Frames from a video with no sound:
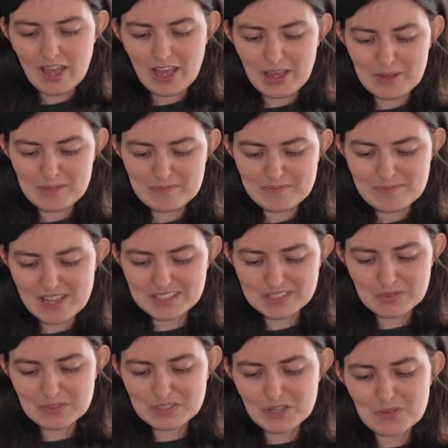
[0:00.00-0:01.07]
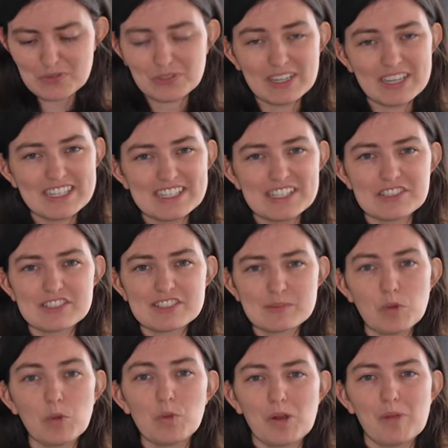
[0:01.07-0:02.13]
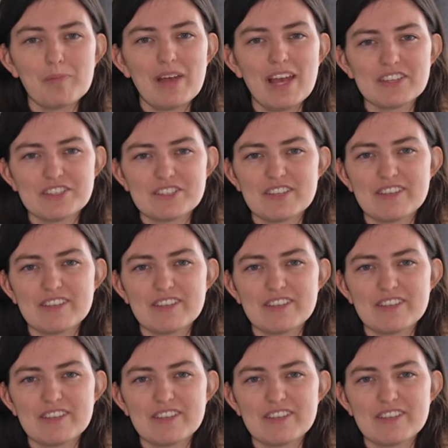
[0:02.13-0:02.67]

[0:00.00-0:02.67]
It's also really small compared to